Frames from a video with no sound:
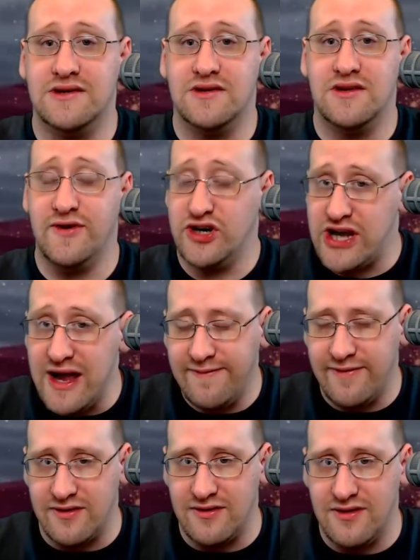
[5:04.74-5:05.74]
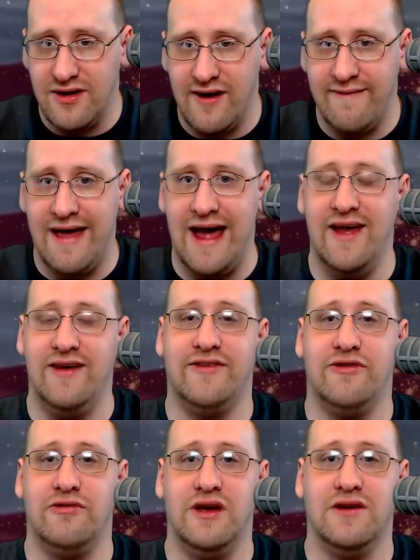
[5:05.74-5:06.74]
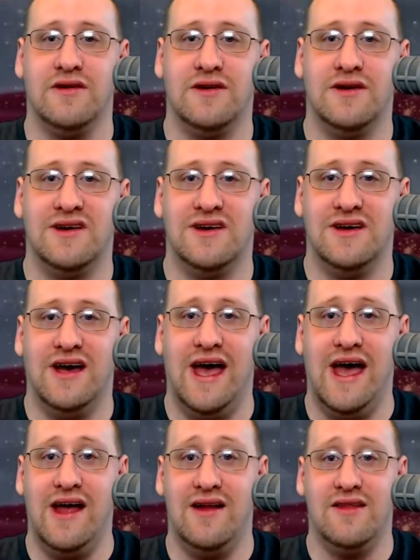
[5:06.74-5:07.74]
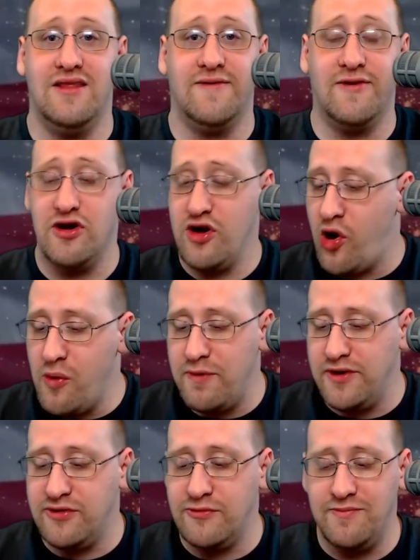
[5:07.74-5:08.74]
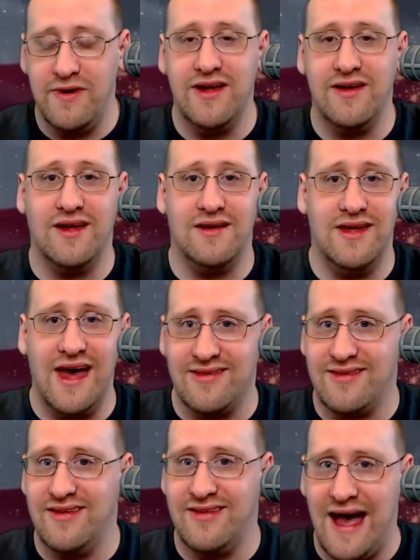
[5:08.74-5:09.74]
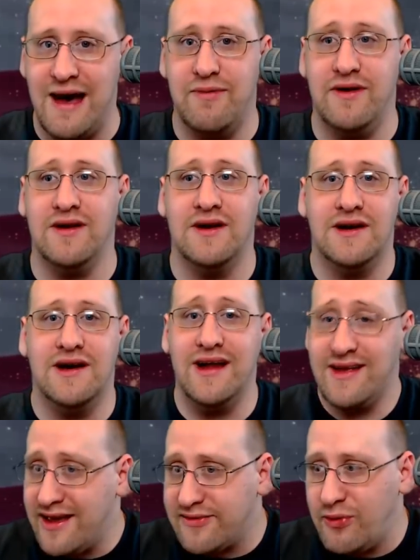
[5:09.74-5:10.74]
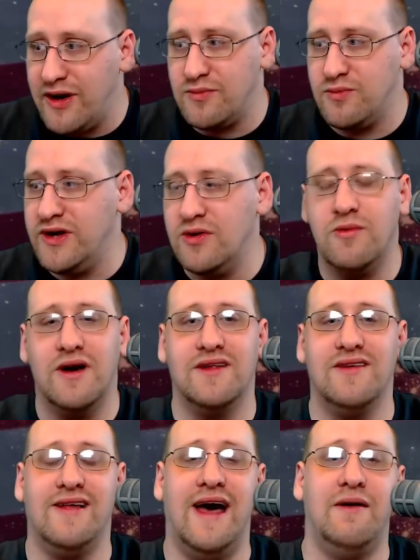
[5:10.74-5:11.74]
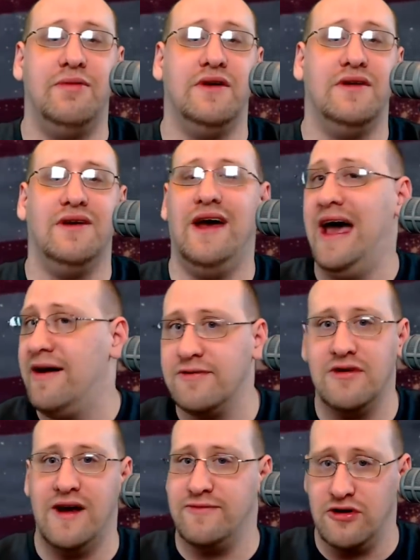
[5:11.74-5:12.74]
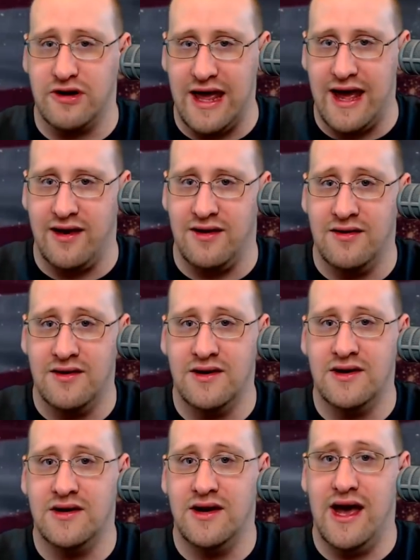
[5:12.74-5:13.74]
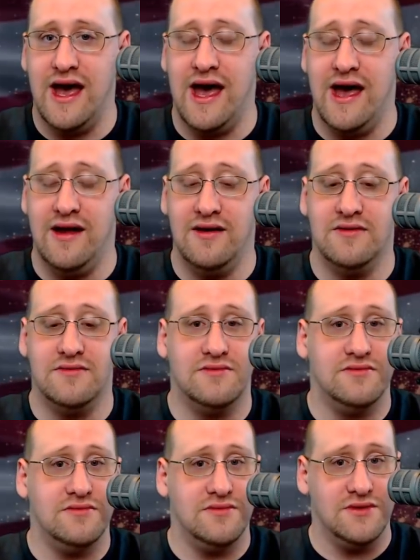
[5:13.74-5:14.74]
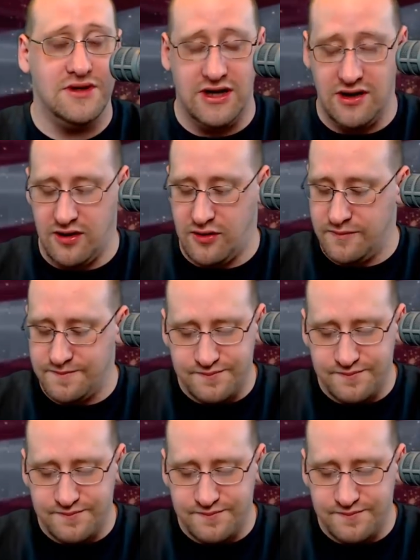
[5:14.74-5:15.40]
they're very shameful of that history. And they're very open to admitting that, yes, this happened. And guess what? We don't want this to happen ever, ever again. And, you know,